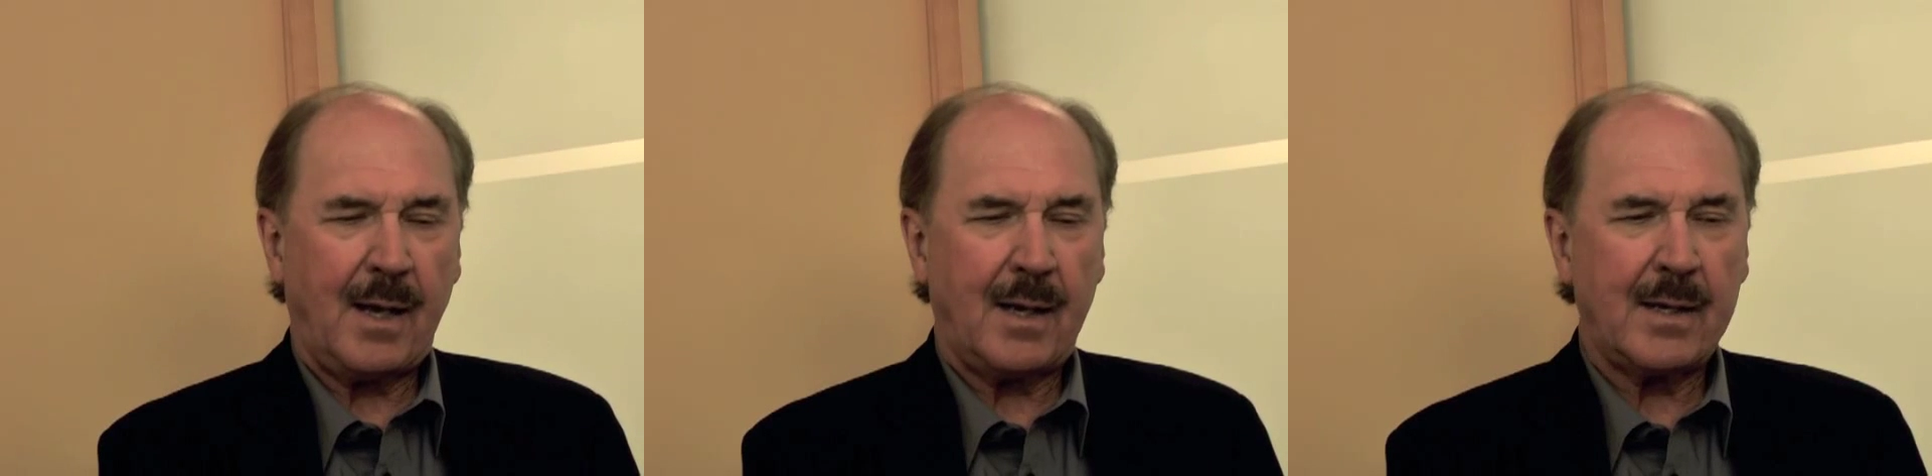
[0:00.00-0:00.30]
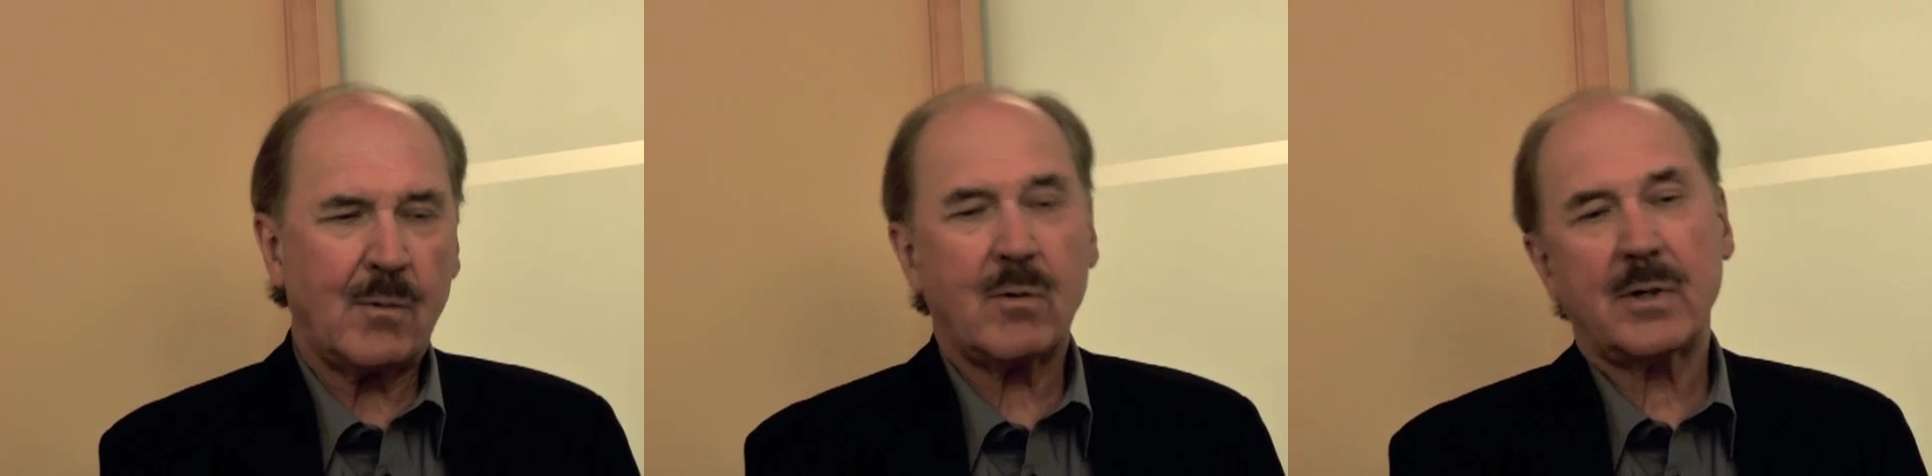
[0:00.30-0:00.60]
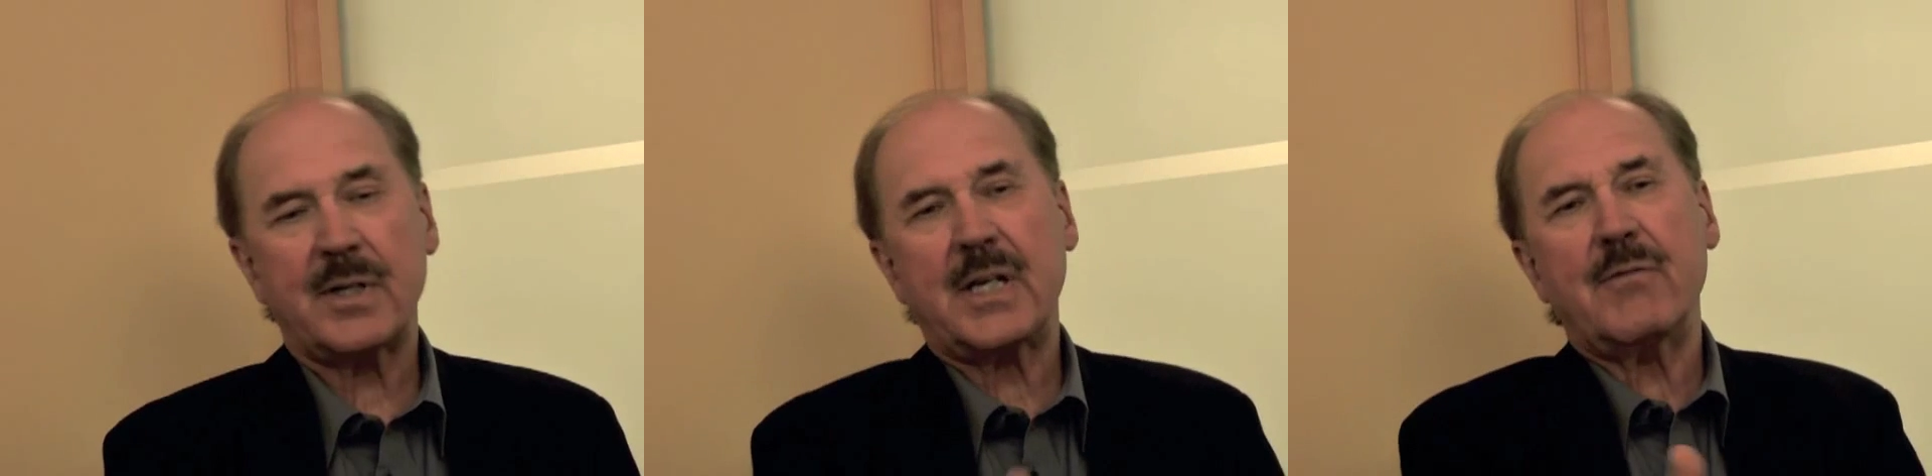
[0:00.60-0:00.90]
in
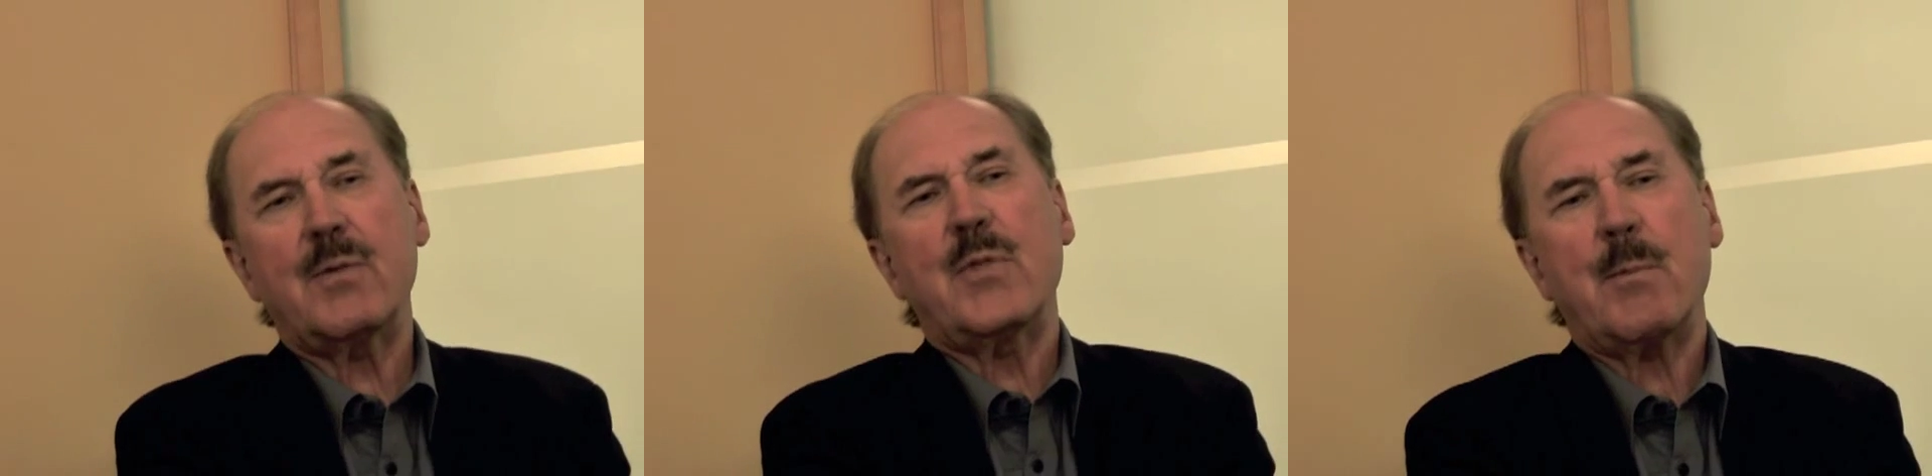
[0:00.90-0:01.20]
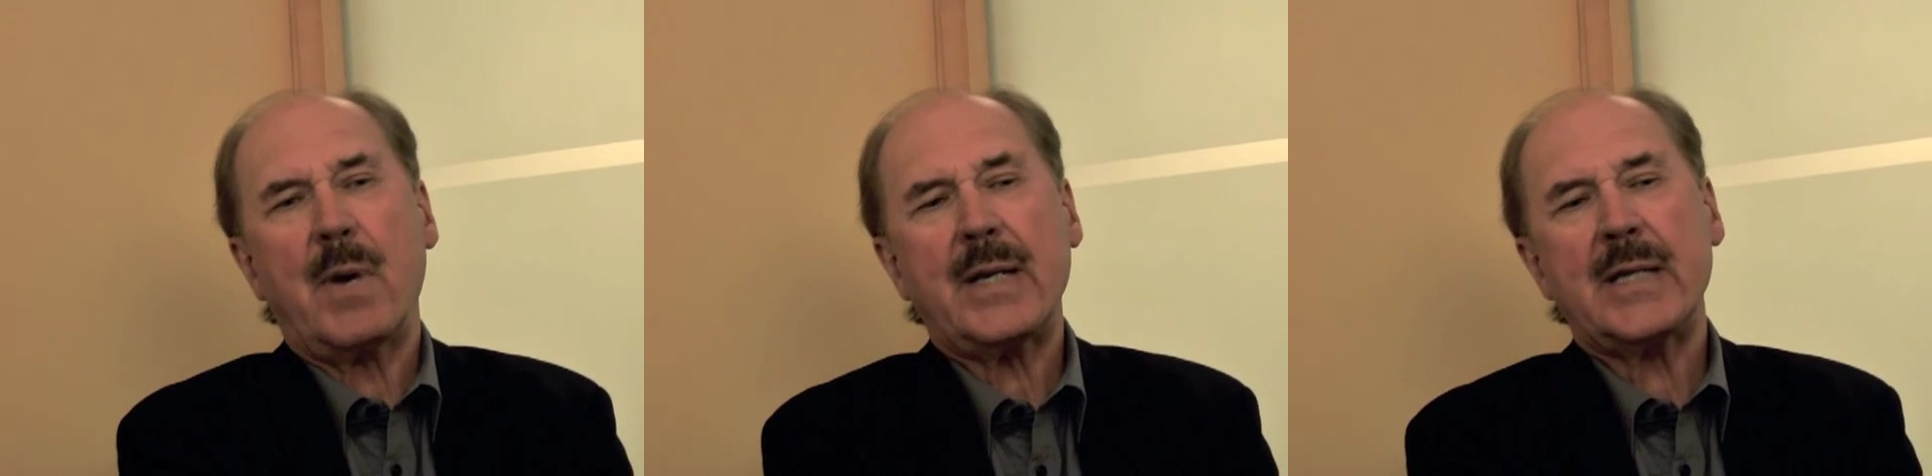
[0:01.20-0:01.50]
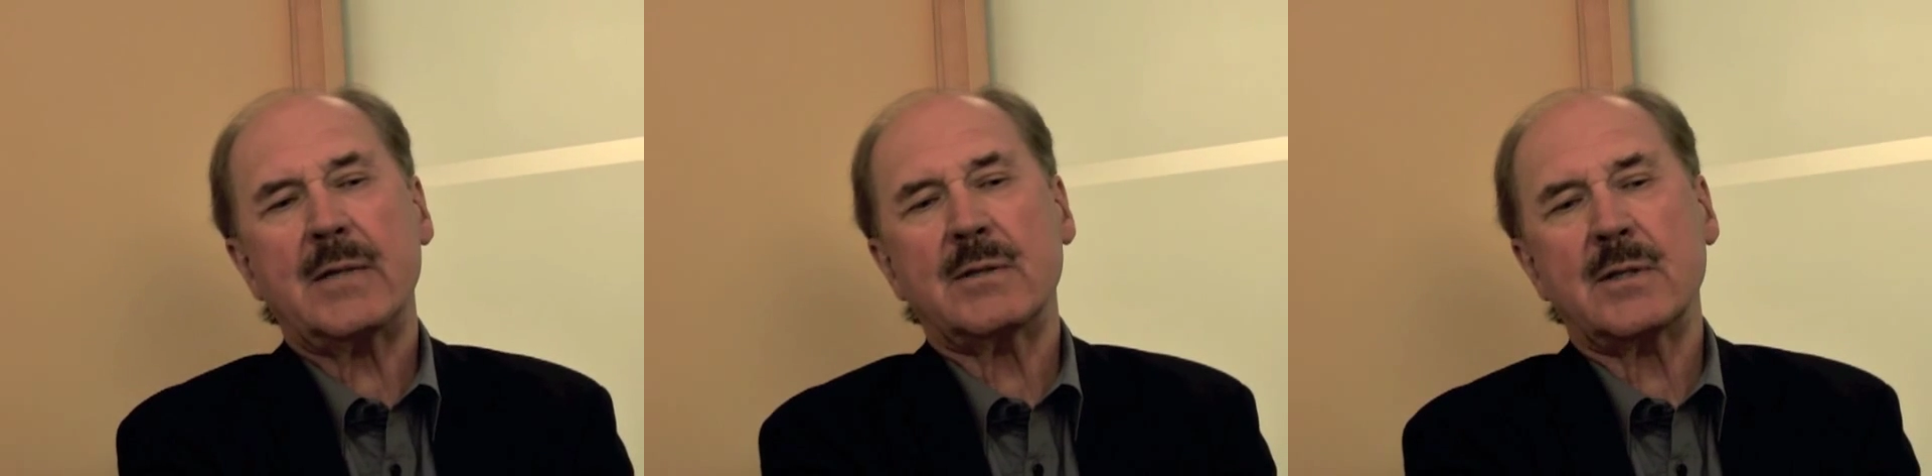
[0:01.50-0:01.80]
order to give him the
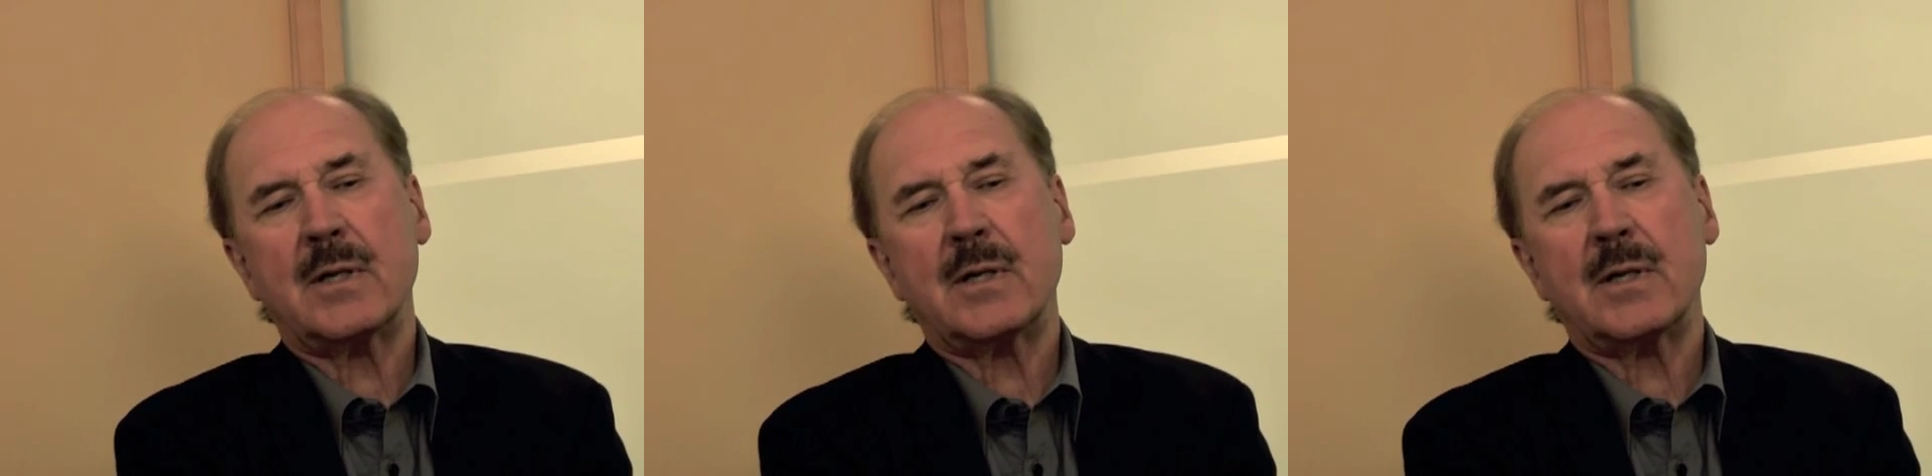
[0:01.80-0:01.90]
money